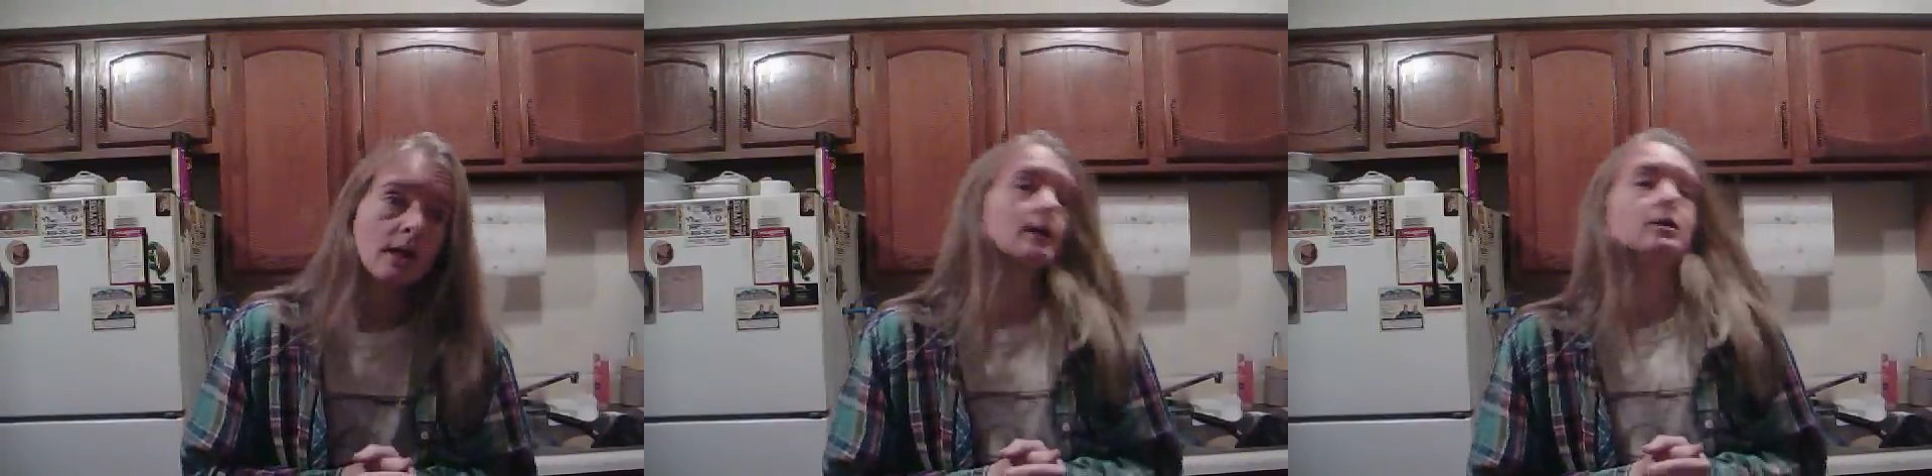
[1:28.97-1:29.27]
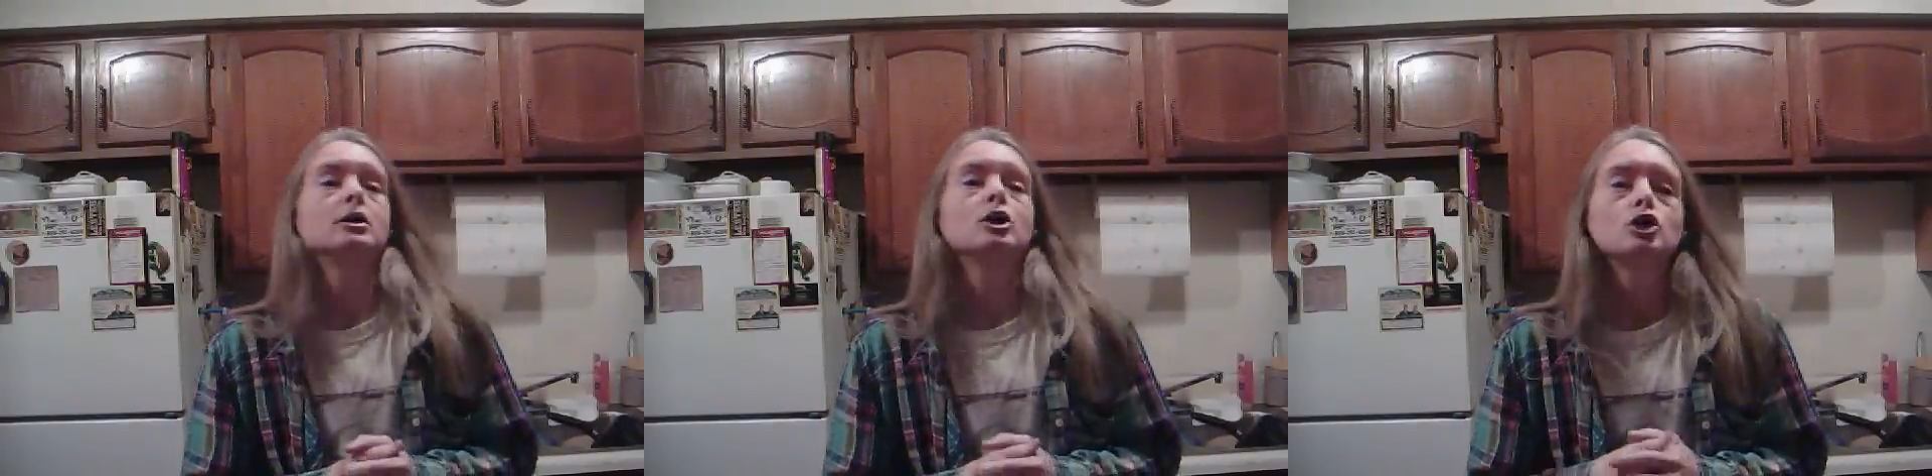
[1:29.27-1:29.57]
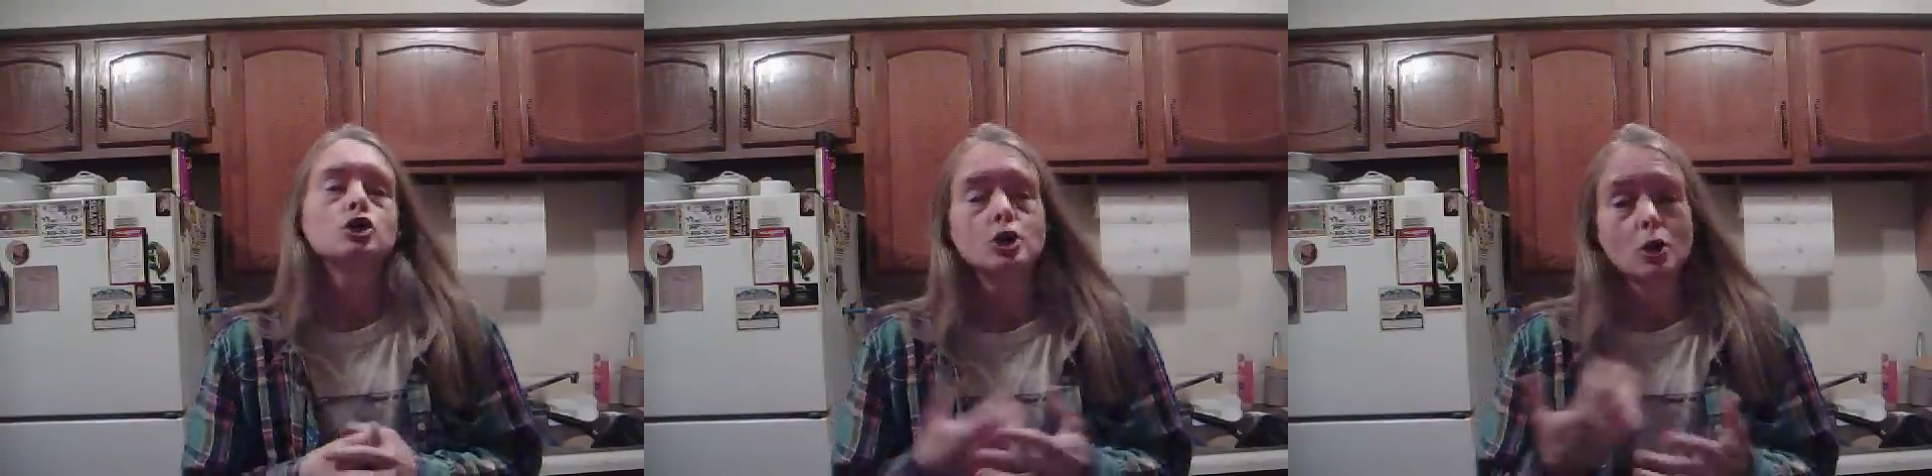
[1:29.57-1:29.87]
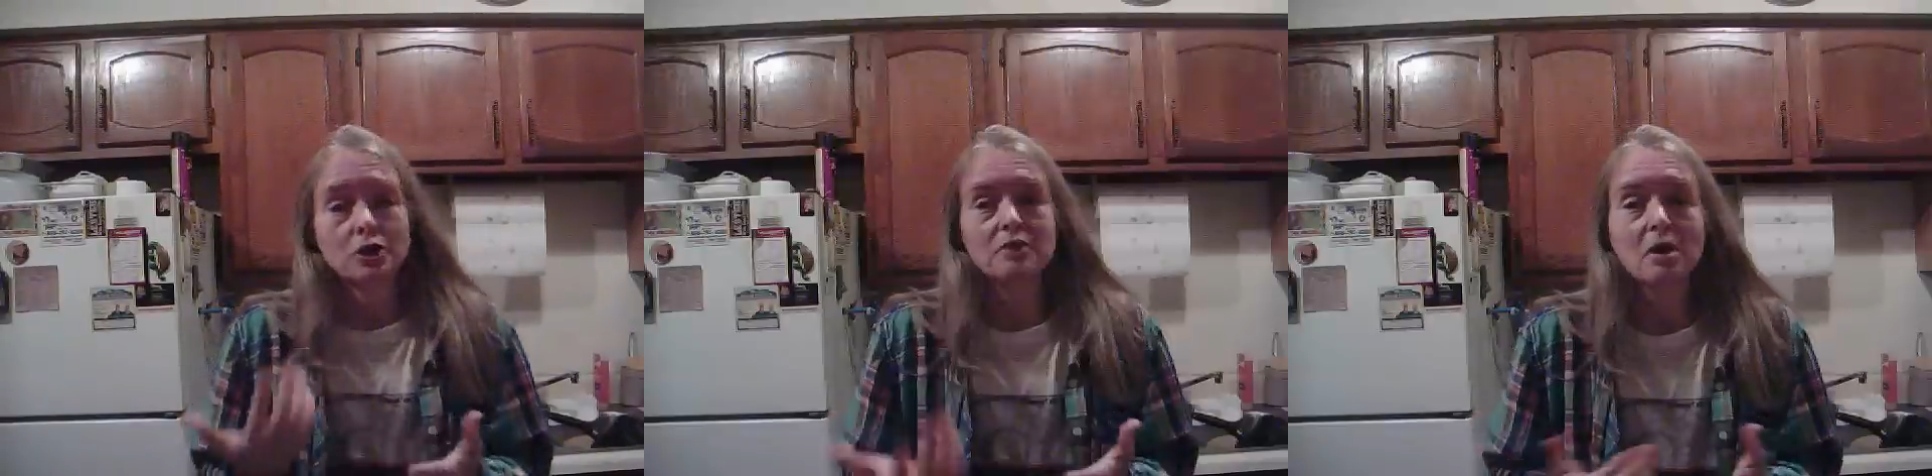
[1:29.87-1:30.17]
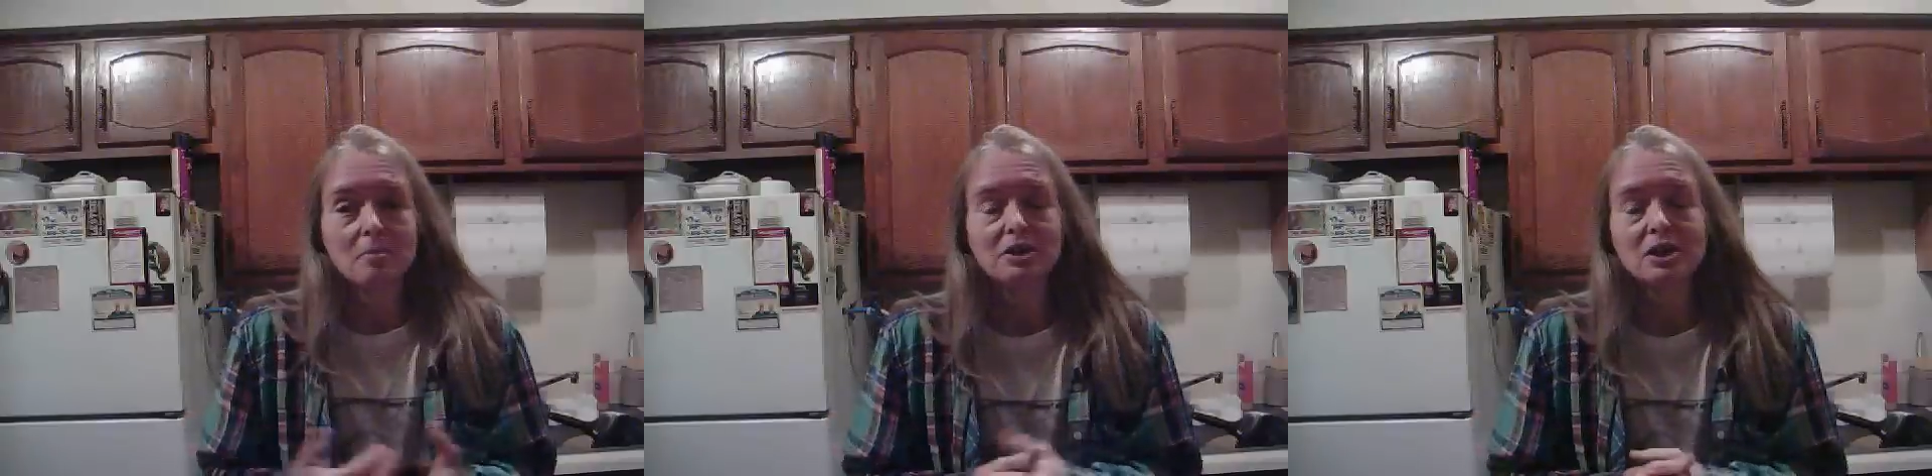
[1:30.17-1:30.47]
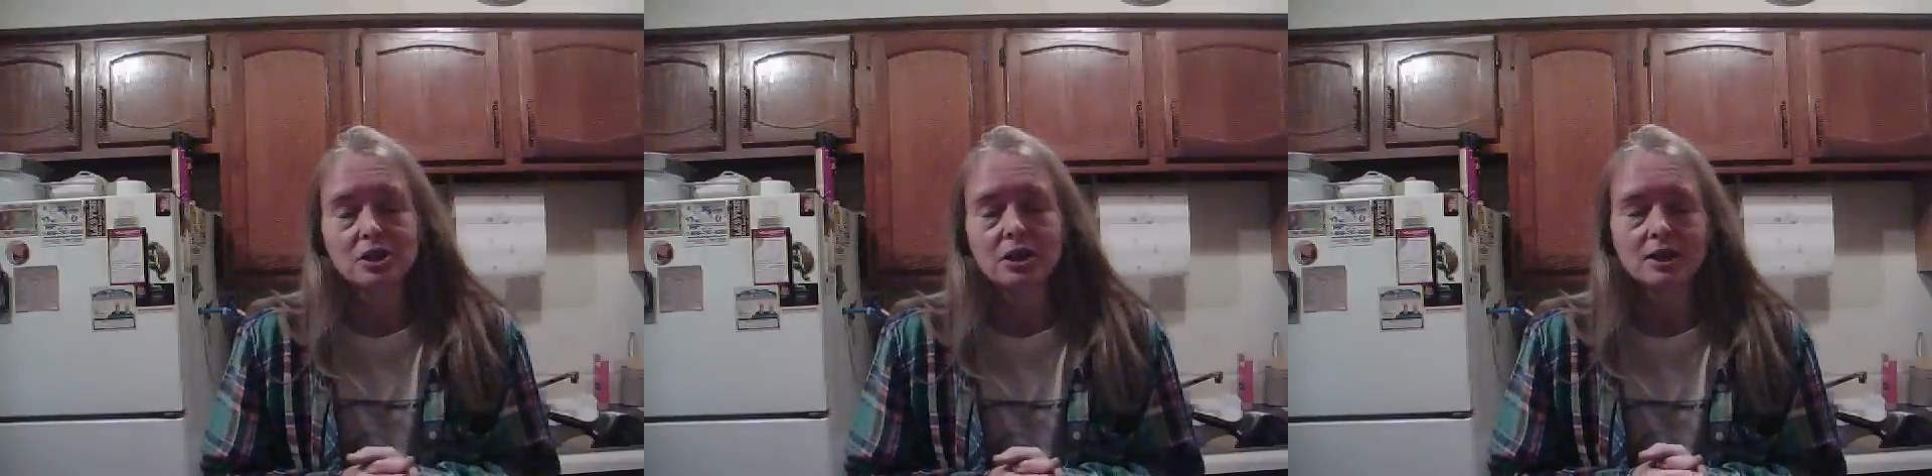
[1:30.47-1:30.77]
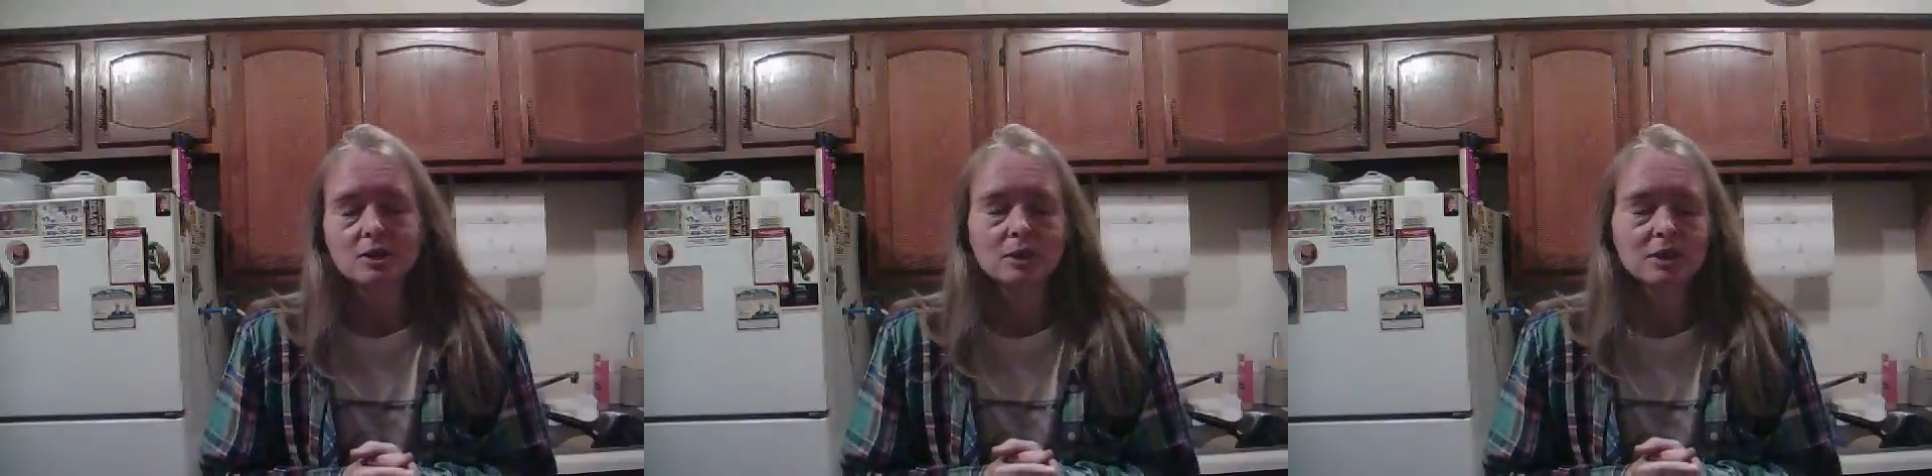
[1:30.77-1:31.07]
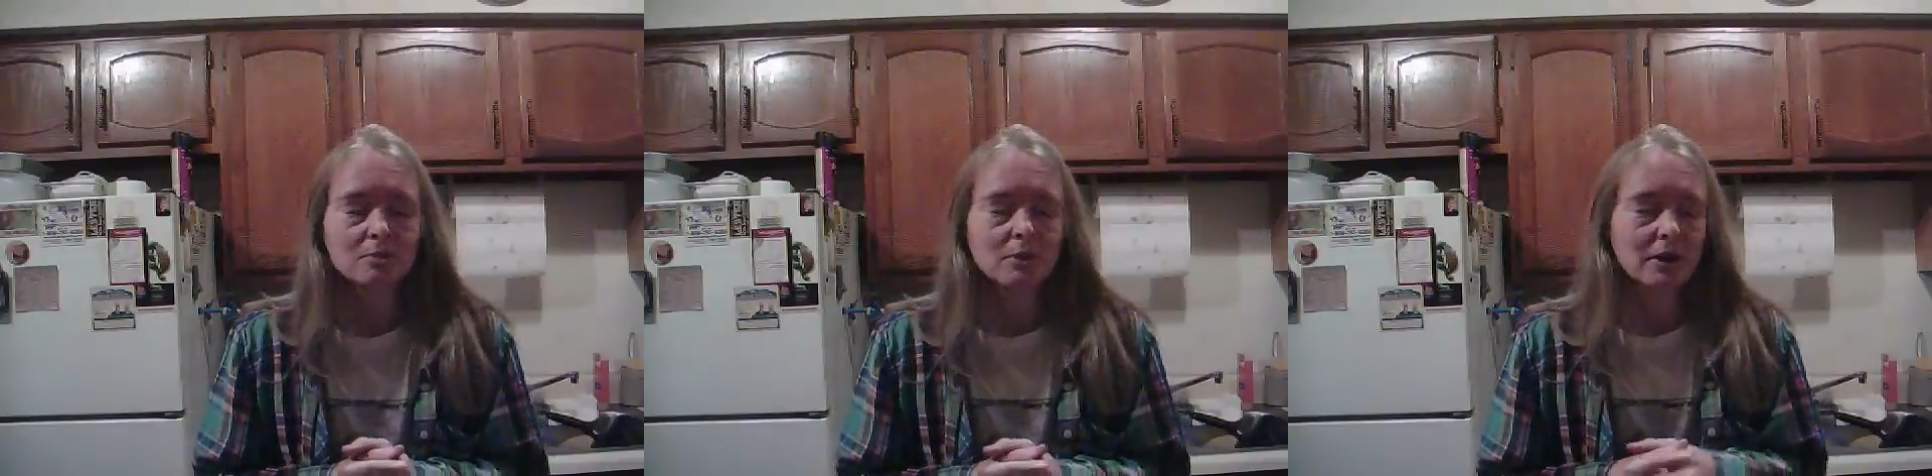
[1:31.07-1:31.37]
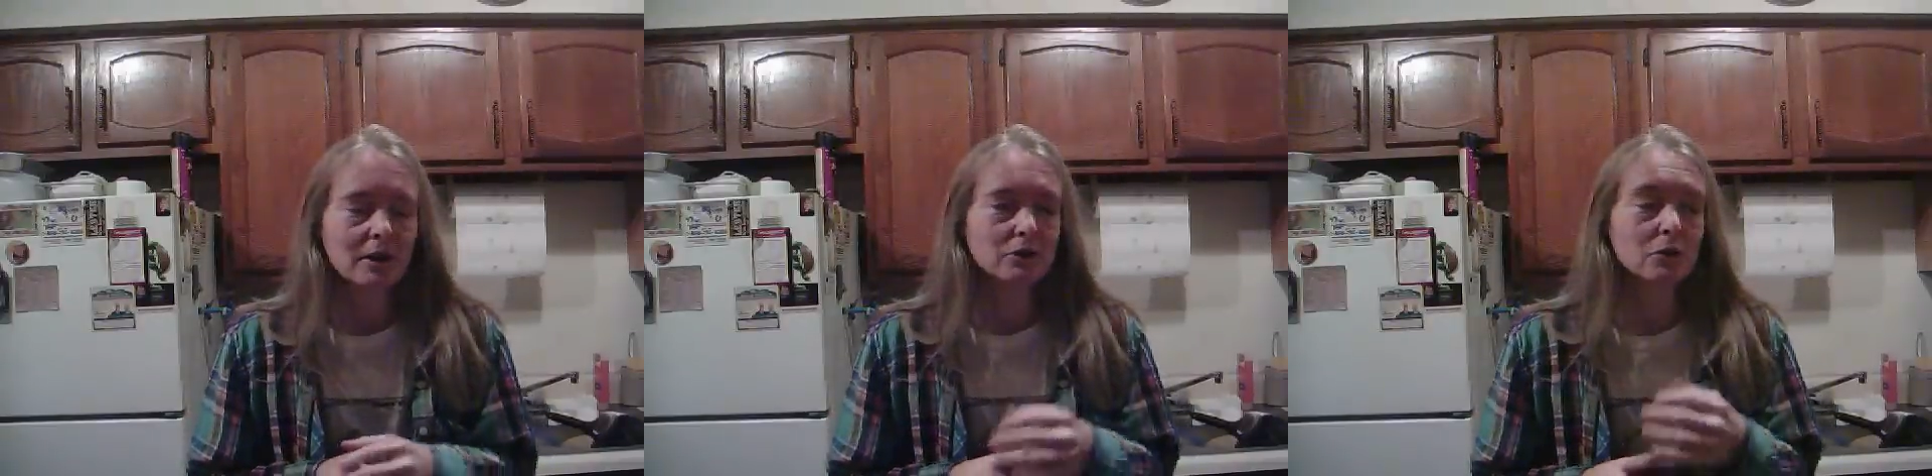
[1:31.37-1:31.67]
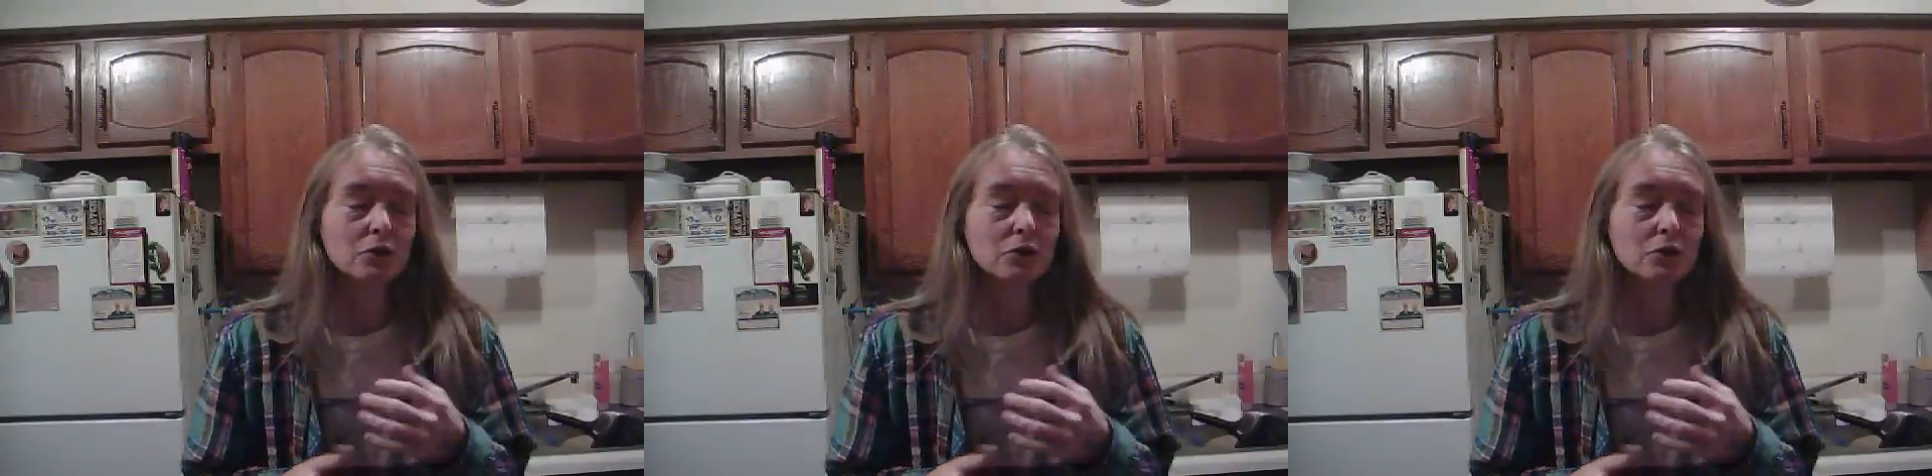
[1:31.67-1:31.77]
and she knows I've got my days and nights mixed up right now,